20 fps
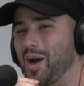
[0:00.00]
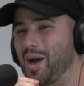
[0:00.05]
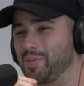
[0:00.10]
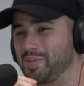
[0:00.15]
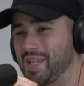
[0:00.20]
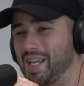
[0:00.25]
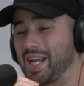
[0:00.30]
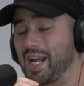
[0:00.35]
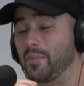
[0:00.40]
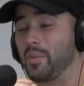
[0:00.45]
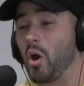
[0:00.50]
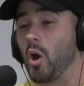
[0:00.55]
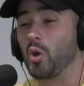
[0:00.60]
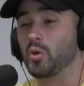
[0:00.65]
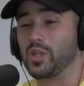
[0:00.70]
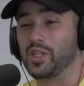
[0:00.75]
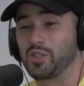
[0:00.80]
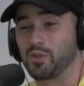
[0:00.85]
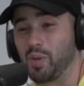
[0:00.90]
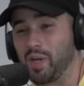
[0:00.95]
I'm saying I'm
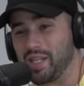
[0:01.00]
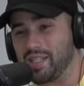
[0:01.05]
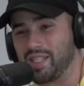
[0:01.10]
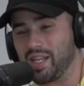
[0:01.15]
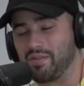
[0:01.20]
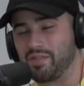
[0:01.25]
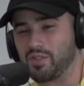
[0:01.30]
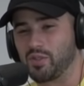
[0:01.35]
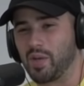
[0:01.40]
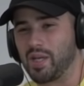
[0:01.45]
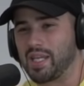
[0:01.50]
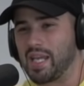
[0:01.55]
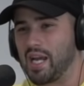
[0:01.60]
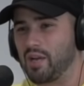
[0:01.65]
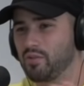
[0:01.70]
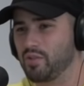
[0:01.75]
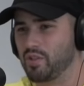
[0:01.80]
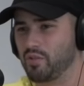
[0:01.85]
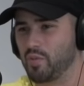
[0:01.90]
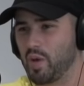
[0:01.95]
only twenty-seven, so I can't
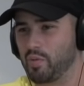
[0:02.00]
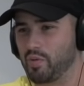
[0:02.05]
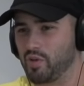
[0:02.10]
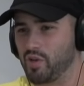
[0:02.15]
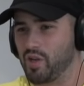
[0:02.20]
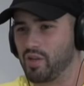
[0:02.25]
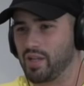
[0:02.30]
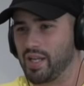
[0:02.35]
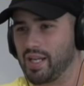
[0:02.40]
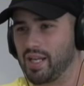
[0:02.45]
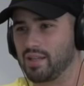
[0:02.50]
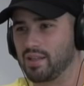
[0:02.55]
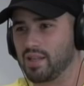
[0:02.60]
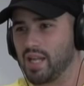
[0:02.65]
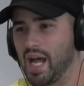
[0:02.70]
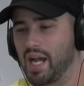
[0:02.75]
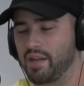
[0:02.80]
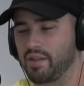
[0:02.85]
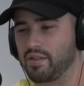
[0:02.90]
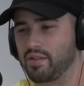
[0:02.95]
really remember like a
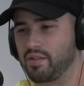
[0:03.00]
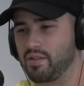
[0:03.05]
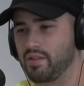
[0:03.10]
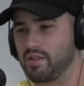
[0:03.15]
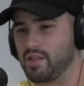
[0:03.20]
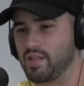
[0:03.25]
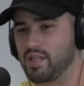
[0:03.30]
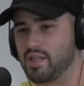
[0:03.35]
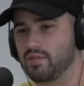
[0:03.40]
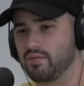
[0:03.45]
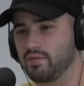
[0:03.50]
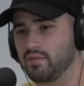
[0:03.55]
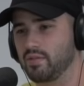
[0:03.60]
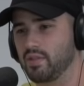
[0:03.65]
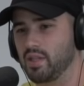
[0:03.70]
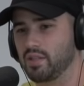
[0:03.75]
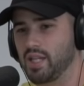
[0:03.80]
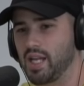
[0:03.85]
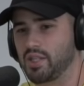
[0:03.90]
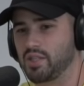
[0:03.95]
lot of the
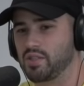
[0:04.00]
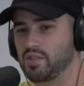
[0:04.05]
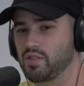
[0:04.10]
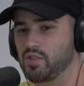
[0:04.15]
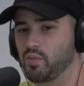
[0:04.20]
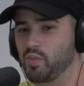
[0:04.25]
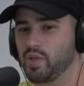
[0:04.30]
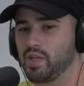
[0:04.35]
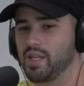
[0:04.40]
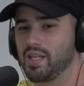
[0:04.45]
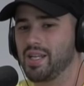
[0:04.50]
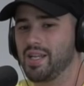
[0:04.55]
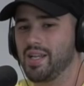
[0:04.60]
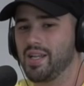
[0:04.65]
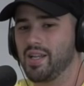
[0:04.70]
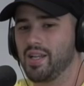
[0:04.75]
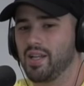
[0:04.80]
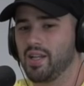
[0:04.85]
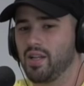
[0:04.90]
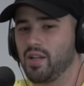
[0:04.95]
elections. But
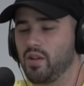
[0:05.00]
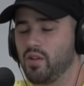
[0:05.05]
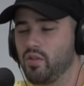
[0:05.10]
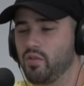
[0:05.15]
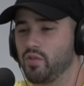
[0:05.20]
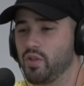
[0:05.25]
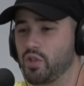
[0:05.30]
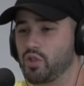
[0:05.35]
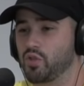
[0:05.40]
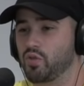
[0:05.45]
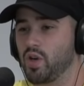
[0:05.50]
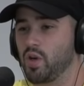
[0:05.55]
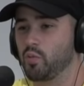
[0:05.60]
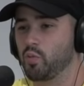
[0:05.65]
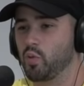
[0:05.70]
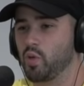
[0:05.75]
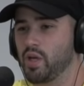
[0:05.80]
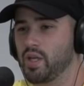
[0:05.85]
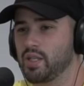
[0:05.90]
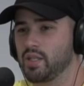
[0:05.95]
the Trump
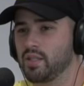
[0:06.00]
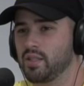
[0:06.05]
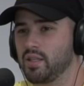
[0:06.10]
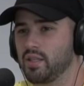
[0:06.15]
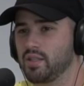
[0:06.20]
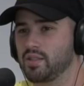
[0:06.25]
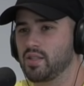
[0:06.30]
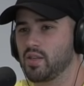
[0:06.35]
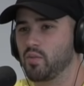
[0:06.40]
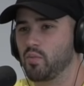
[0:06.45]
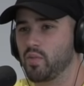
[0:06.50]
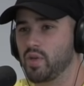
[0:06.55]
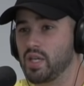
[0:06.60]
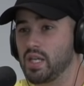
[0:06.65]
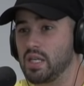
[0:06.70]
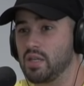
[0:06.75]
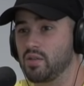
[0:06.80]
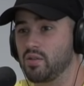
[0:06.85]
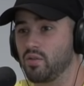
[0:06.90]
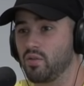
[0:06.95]
one, to
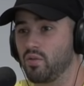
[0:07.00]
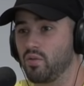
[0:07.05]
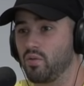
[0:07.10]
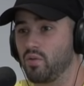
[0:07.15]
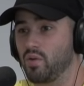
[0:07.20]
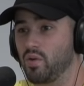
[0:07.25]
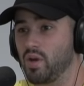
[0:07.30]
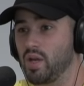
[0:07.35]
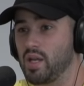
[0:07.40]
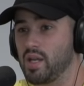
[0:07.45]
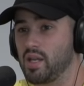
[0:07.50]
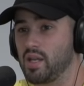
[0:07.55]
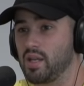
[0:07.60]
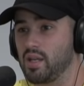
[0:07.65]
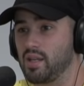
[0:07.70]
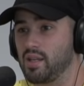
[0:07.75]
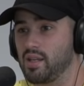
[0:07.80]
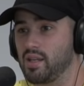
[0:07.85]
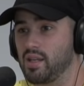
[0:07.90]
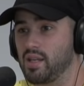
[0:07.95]
me,
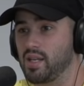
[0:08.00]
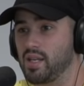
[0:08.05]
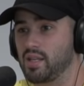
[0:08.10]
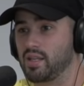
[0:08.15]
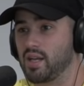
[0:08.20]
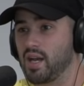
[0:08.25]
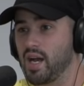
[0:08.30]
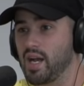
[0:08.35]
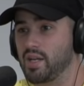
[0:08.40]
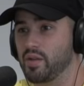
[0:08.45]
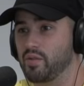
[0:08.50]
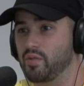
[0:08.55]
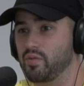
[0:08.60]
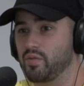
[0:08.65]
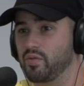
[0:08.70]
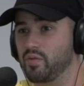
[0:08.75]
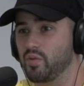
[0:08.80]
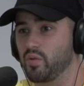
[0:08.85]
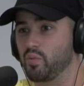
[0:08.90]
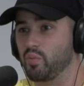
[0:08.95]
it kind
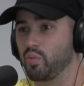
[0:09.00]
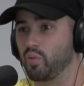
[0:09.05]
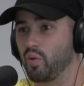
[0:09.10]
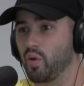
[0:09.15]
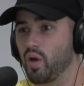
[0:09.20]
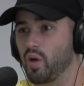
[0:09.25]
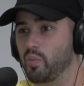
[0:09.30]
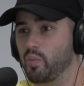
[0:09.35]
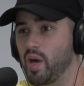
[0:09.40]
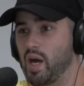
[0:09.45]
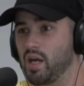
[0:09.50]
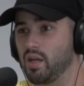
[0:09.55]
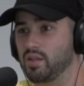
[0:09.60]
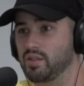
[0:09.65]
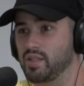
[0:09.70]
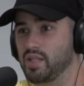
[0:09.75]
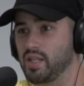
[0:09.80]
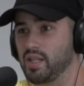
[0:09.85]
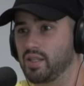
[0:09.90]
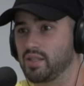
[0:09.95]
of brought
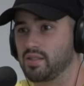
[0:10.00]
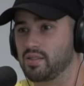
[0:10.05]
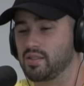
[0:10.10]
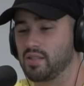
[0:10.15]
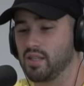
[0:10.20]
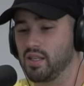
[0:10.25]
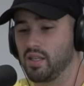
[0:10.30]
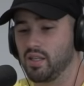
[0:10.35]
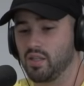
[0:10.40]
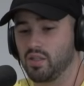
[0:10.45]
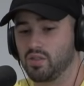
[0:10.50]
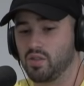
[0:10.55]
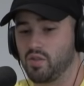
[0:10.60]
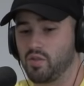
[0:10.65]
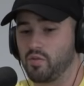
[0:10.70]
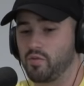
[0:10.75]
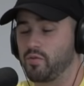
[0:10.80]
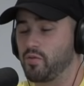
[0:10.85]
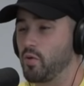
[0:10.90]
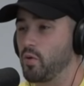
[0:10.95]
politics to
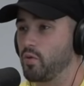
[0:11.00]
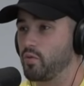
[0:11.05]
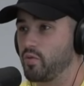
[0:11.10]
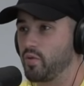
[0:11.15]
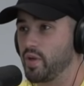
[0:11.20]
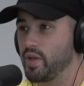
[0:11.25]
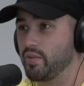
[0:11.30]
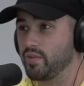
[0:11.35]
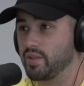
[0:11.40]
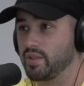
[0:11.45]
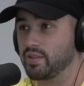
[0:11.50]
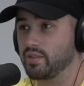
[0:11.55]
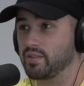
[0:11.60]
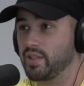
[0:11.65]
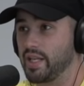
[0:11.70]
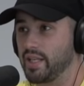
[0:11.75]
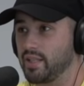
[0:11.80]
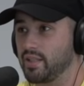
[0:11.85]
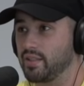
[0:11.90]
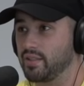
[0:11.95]
the forefront of a
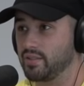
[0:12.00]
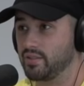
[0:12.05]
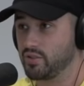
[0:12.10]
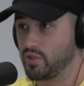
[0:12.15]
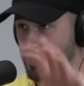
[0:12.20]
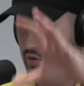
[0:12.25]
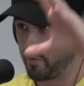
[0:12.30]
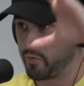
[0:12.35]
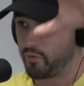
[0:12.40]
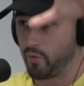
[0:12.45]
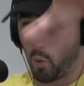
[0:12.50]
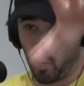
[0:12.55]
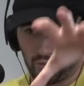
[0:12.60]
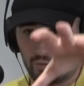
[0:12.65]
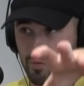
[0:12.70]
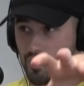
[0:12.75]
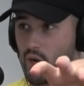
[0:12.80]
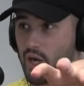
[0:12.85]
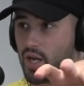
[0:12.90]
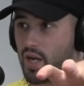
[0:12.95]
like to the
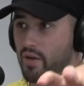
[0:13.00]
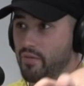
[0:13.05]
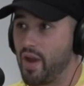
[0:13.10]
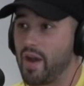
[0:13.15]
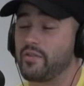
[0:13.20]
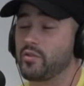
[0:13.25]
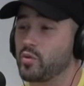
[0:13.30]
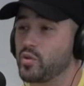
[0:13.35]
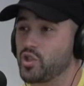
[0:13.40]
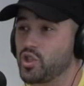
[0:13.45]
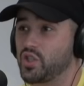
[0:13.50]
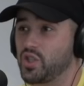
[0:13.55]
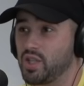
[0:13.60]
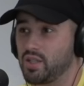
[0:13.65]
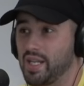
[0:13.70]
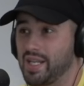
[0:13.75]
forefront of everyone's shit.